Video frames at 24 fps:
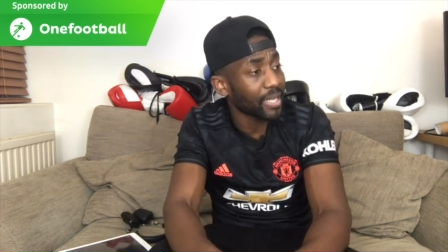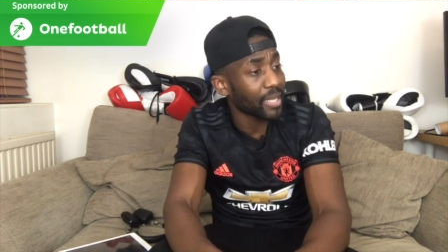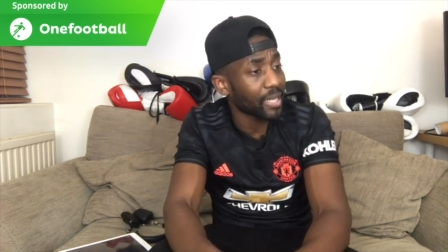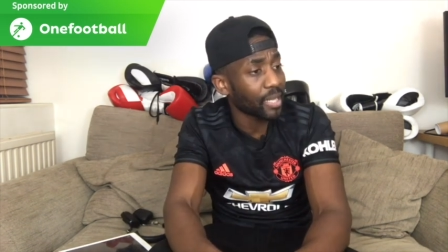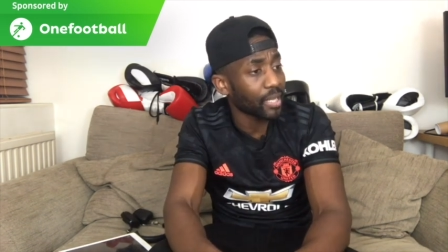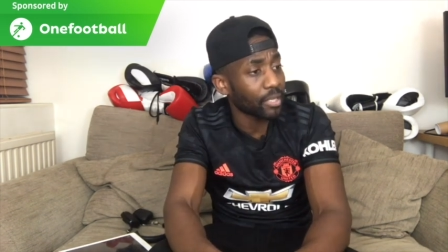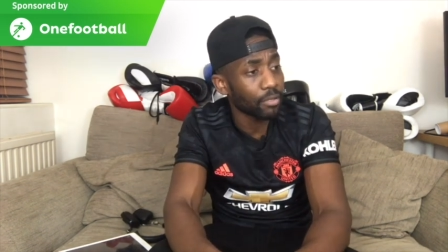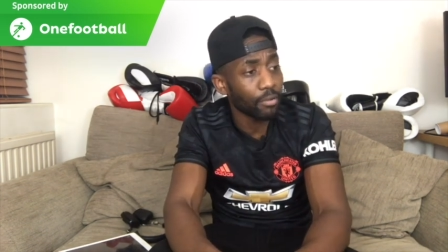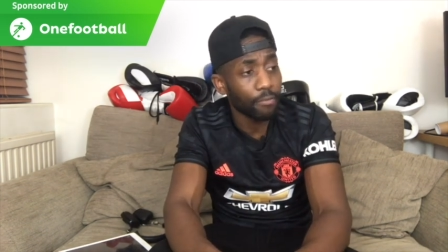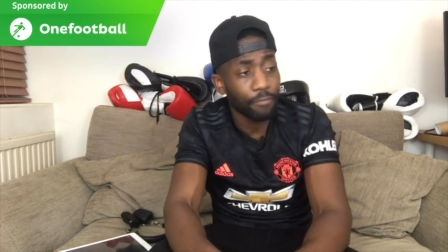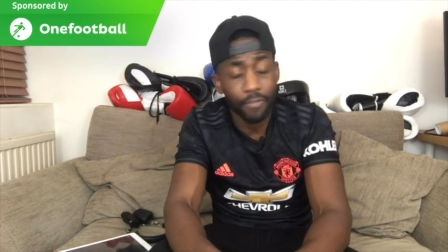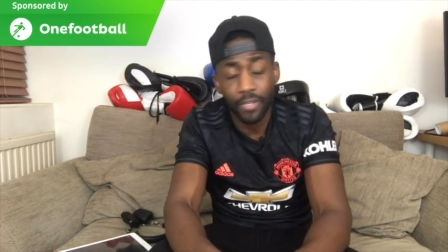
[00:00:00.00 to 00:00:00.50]

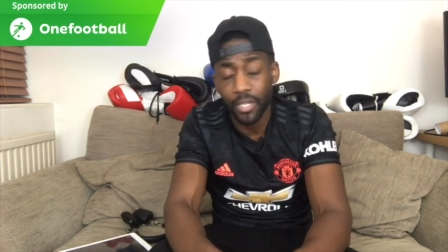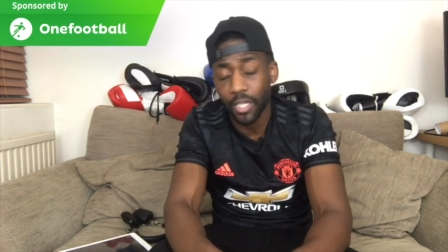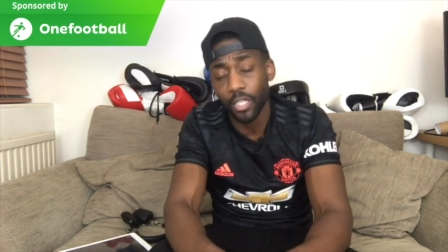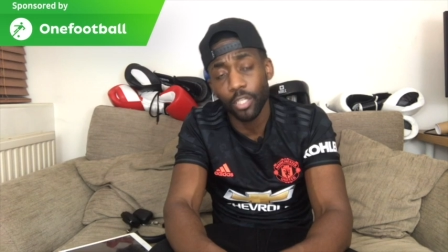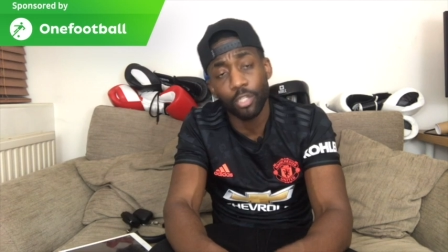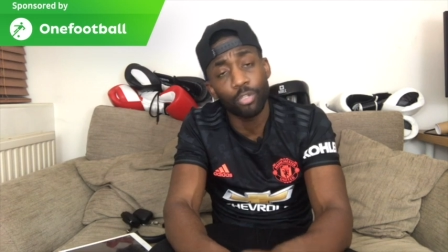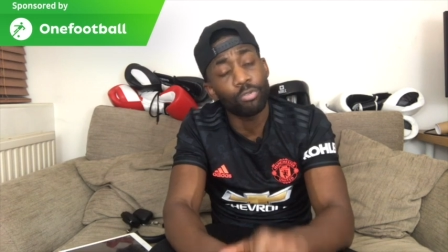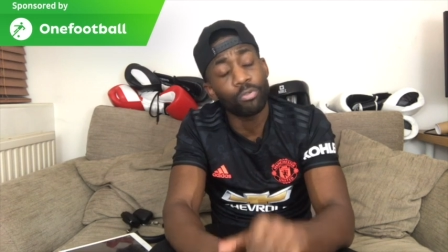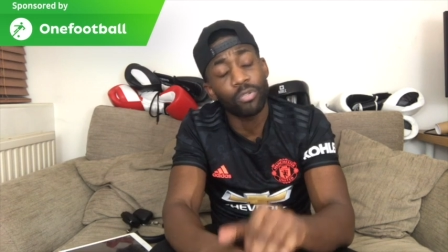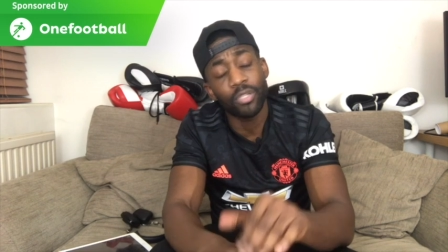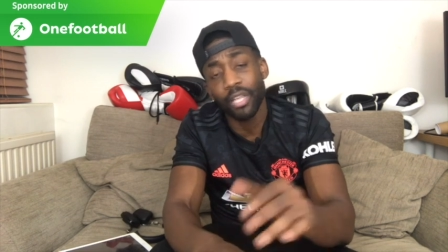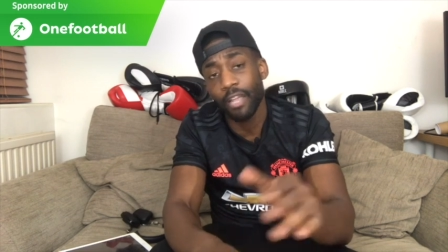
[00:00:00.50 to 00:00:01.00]
And you're thinking,
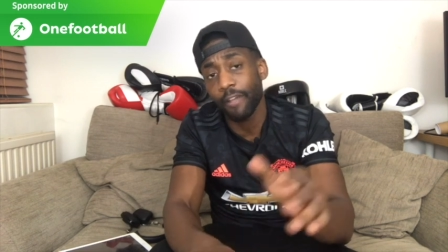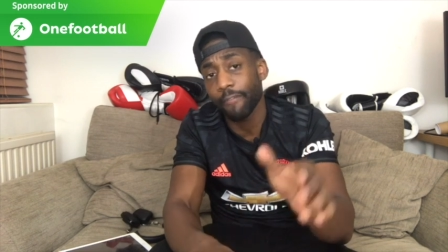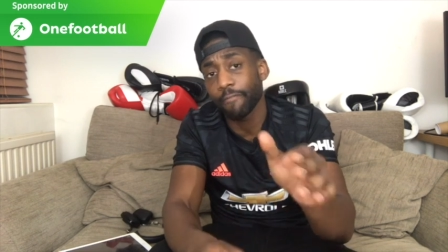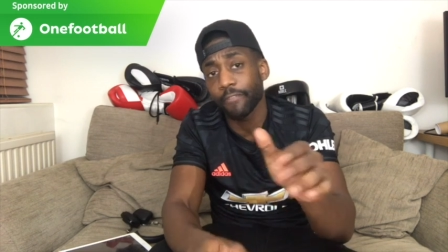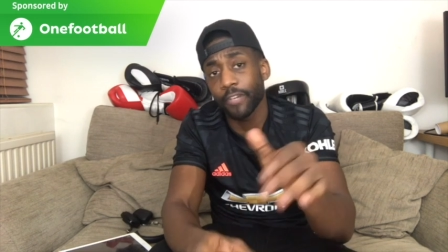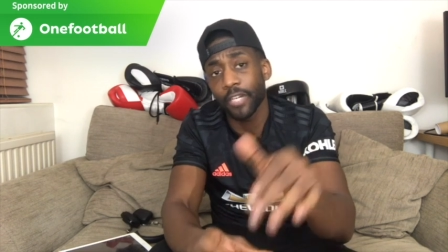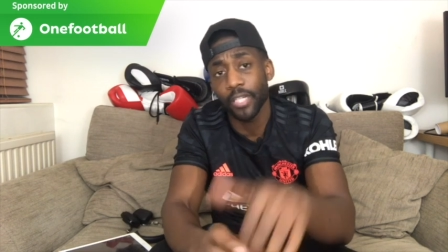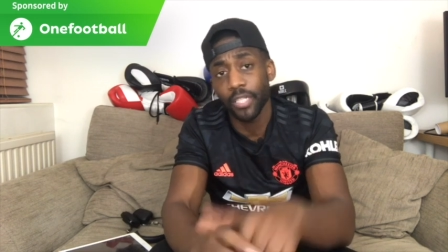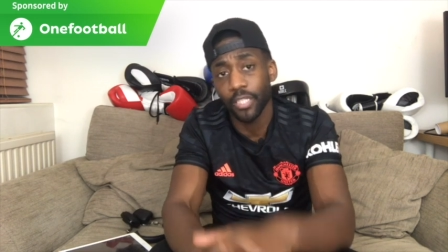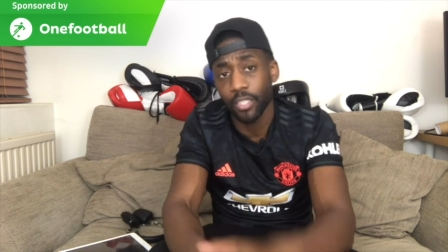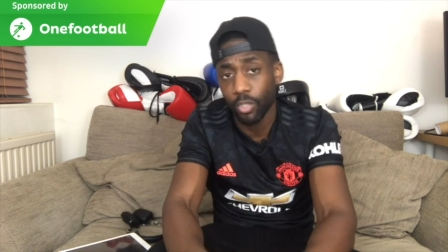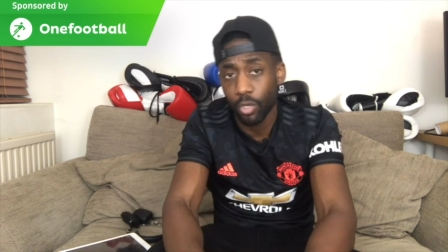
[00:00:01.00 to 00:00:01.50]
you
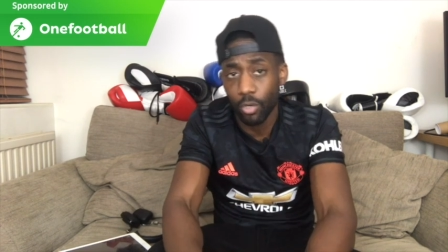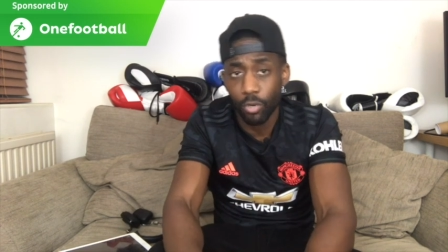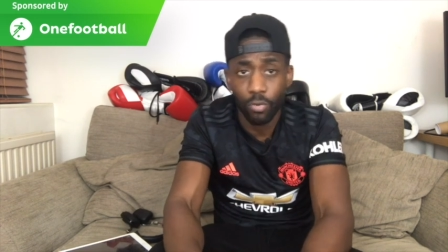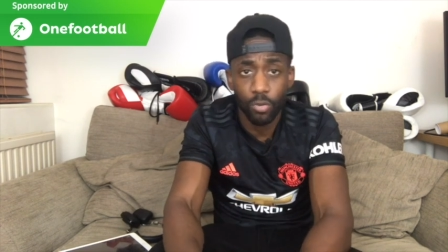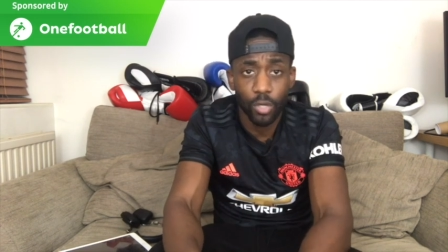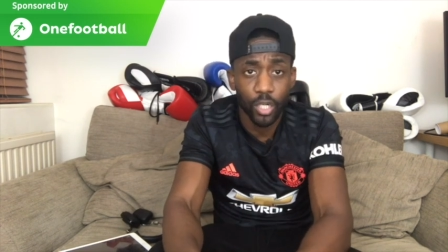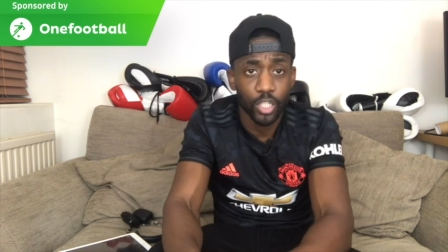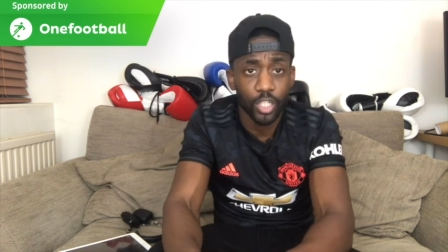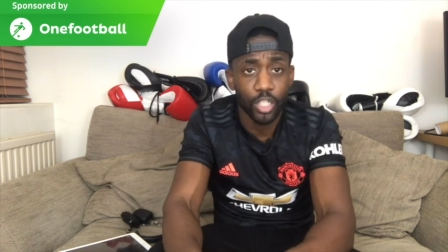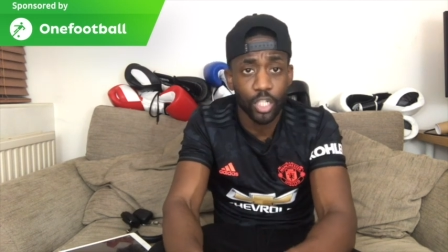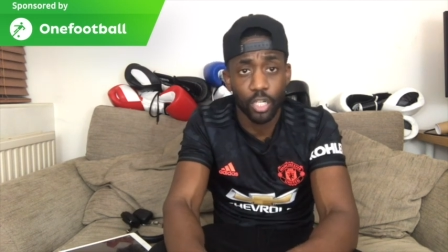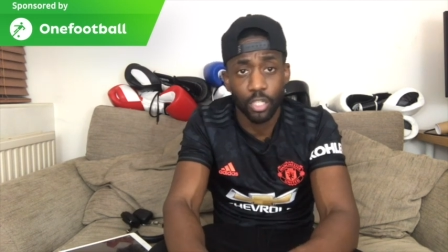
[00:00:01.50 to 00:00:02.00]
definitely don't
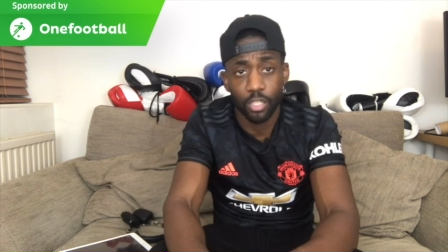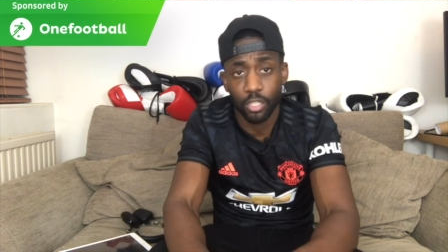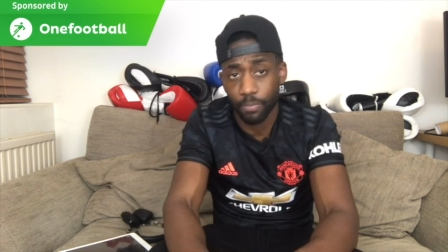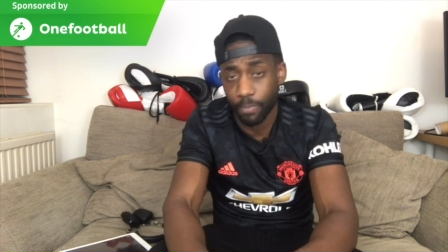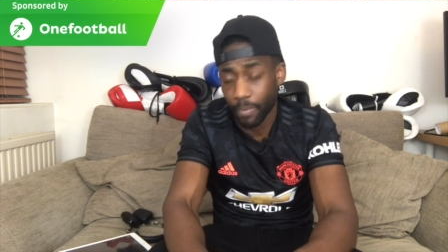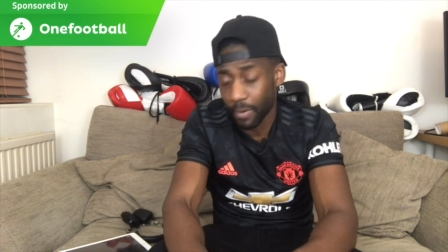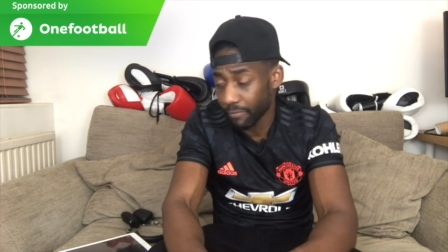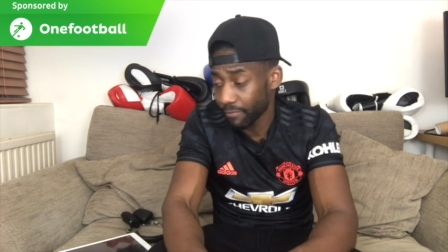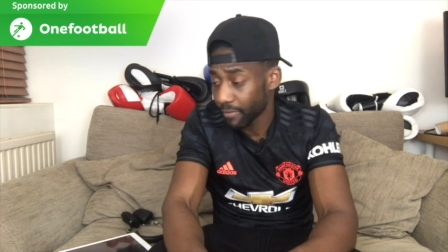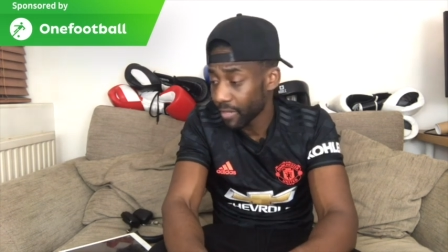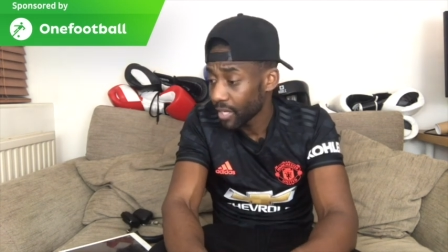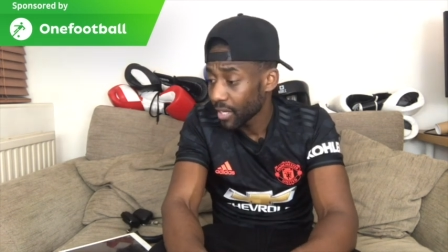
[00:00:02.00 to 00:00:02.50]
watch us, bro.
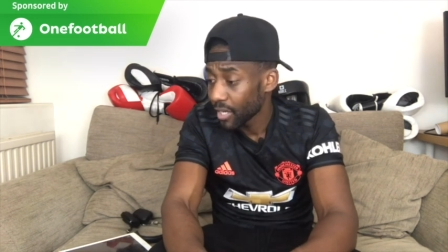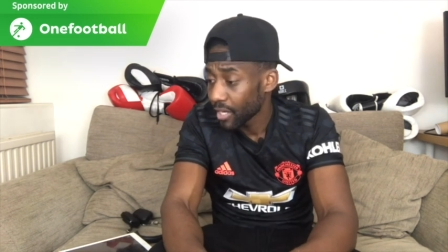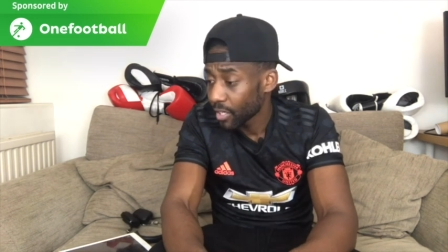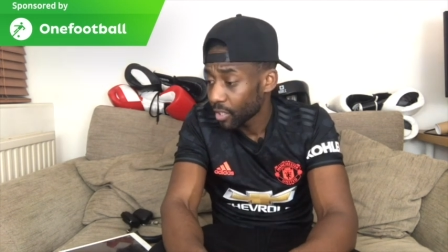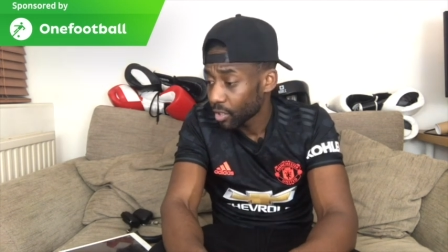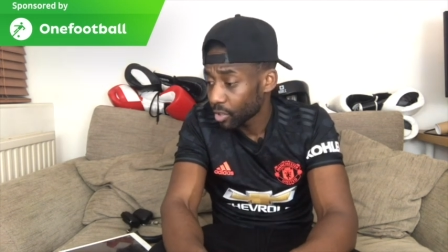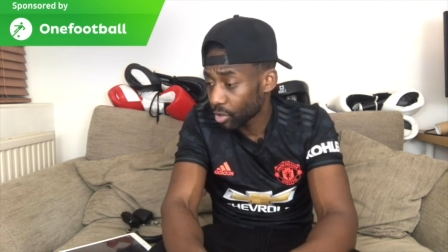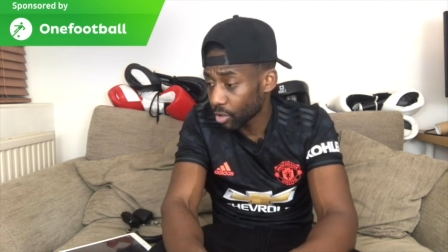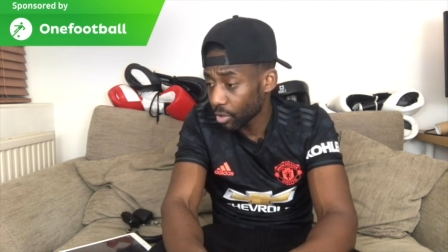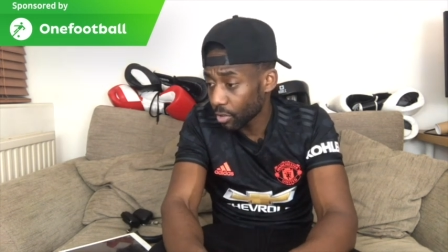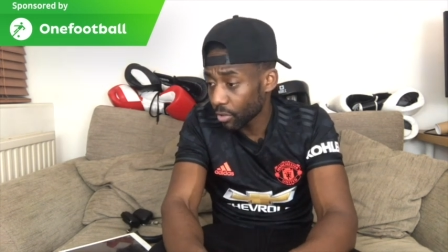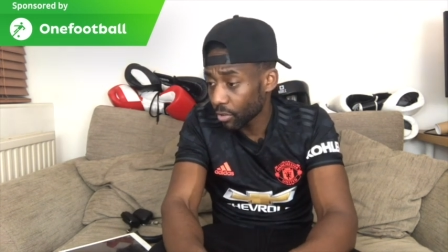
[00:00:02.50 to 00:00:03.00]

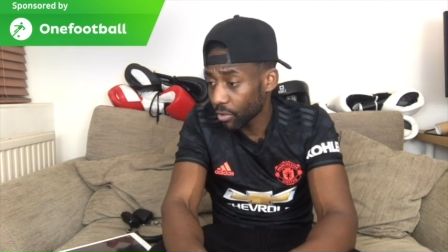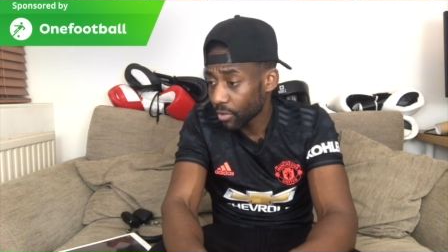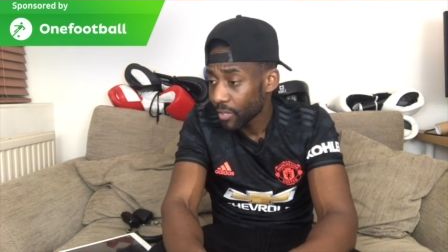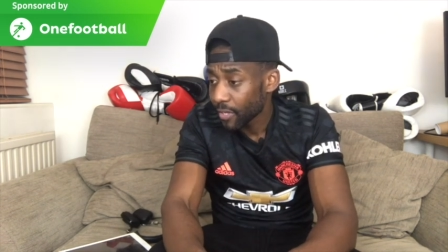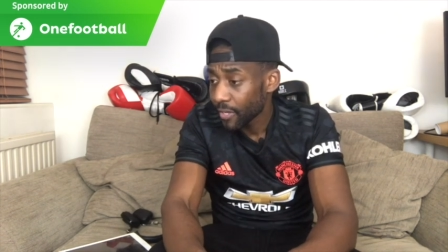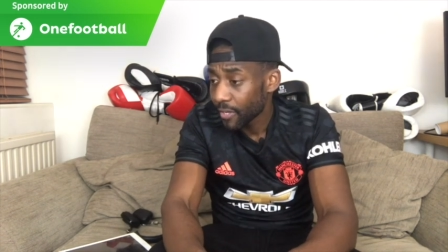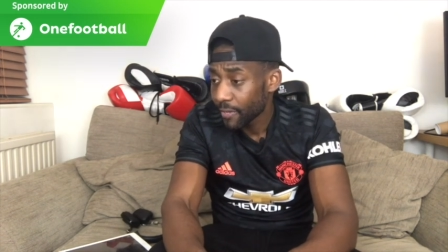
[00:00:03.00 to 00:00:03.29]
So